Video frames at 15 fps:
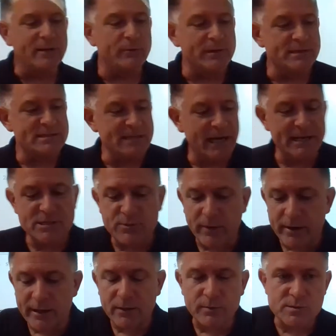Second one,
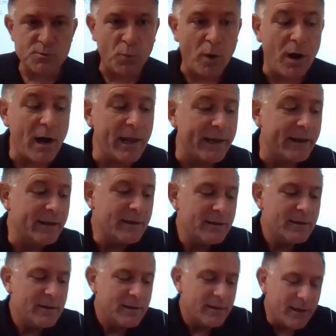sine squared equals
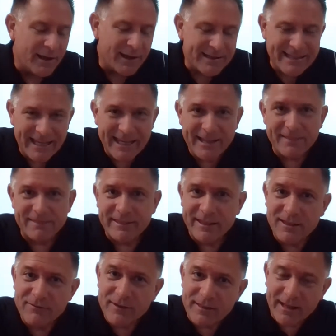one. Again,
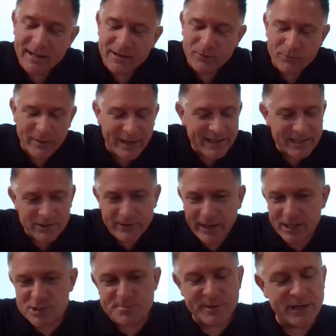think of it like a regular
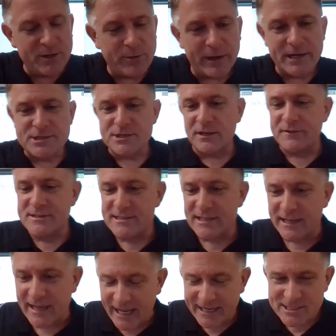algebra equation. If it
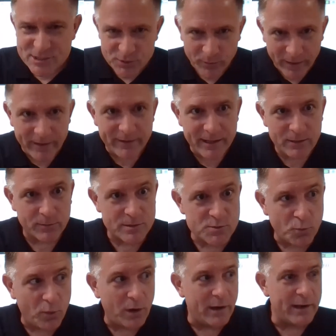said x squared
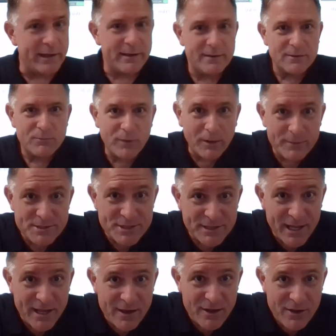equals one, what would
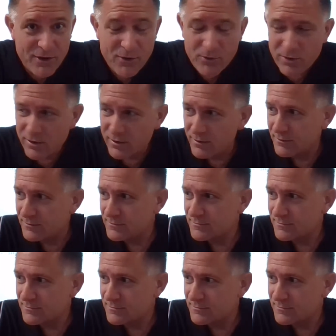you do?